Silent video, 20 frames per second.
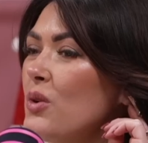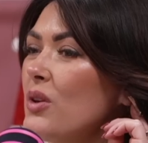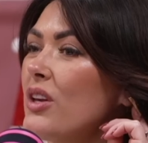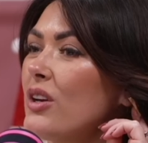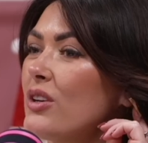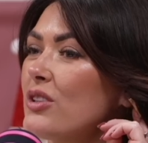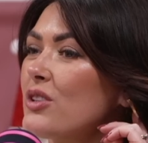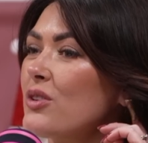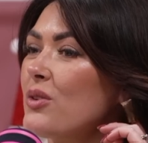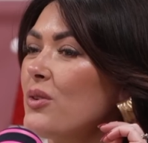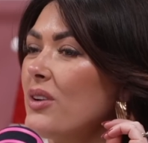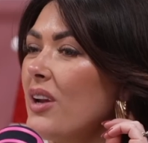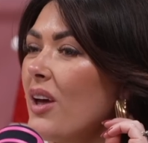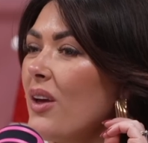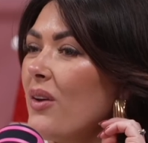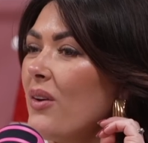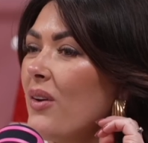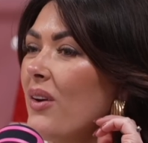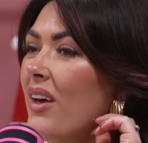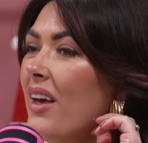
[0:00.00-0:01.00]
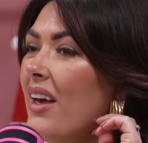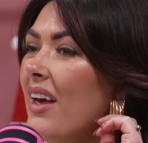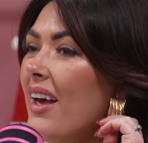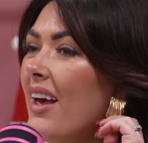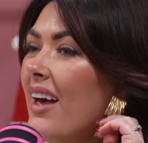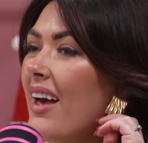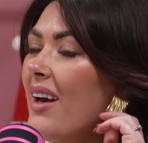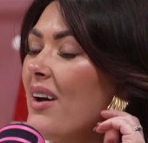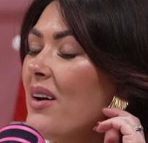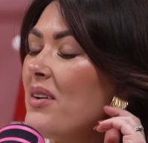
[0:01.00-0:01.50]
years ago now,
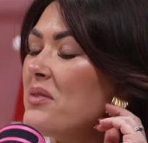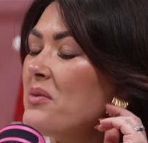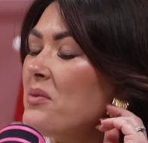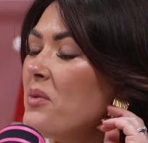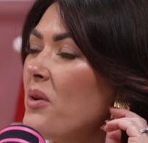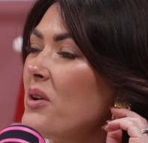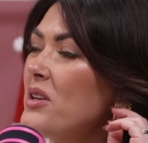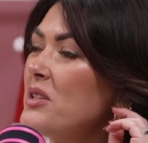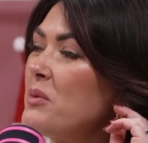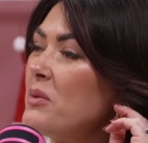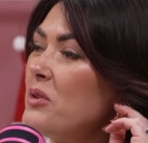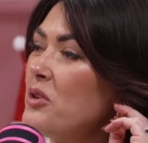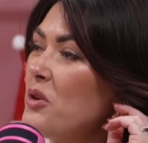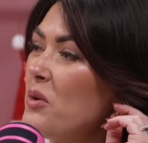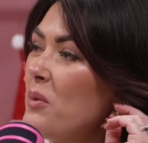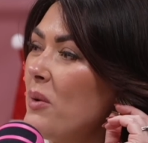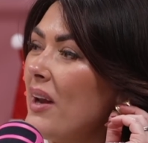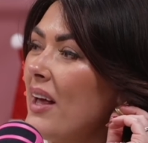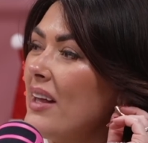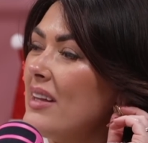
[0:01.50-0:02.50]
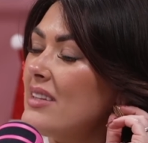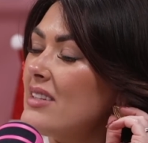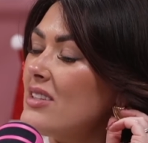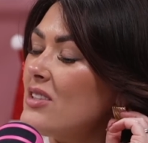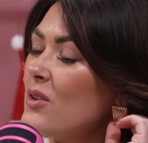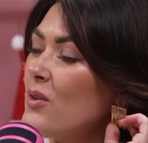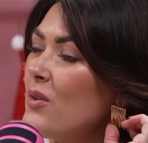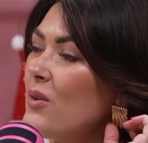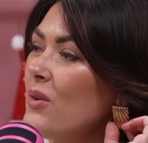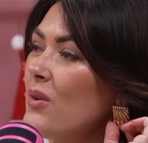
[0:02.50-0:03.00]
was when you went
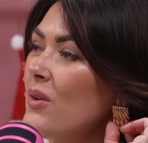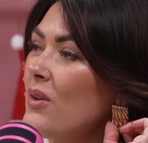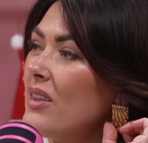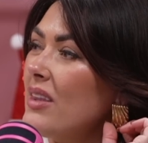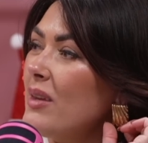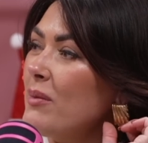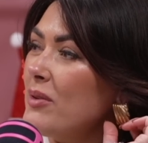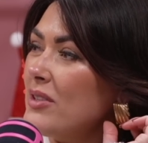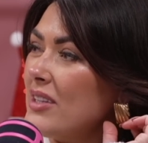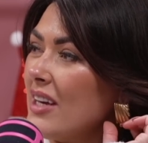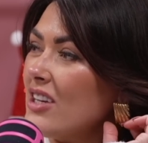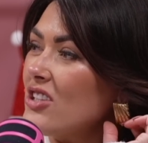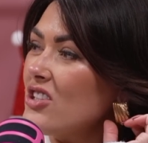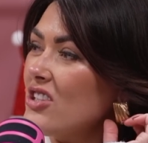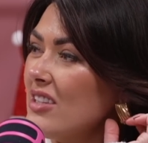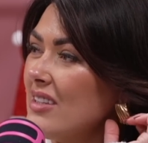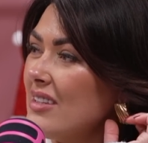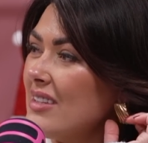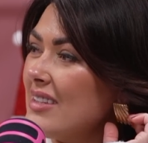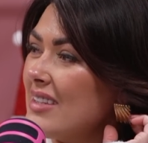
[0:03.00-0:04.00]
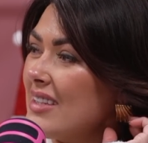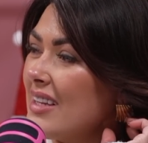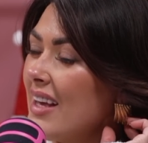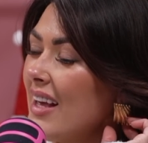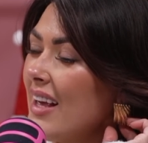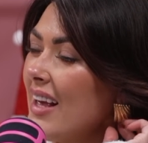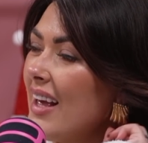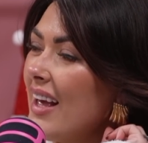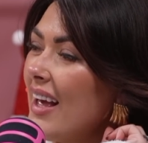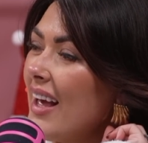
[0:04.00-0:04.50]
into the beauticians
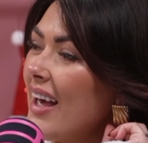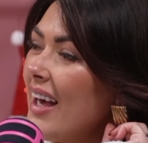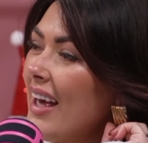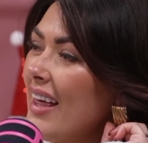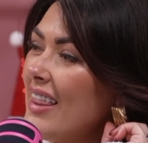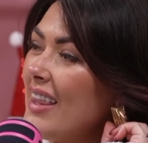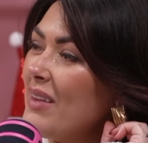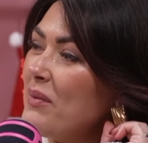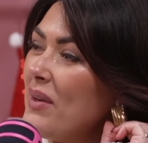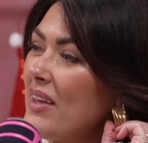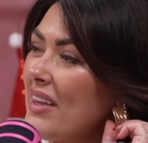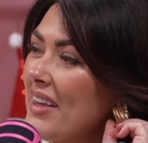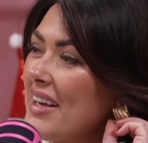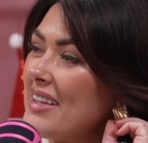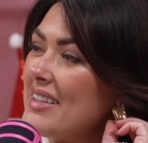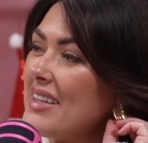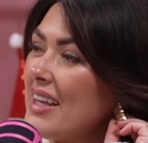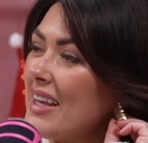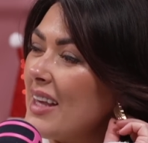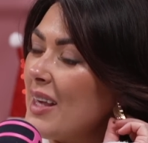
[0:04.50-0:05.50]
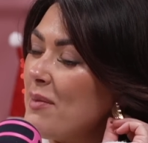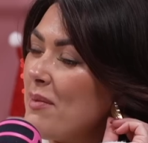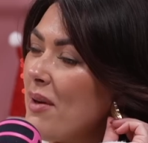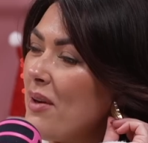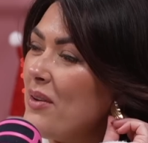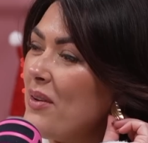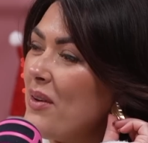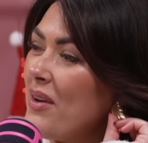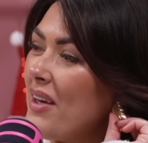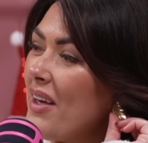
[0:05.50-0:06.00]
and the wee lady that came out.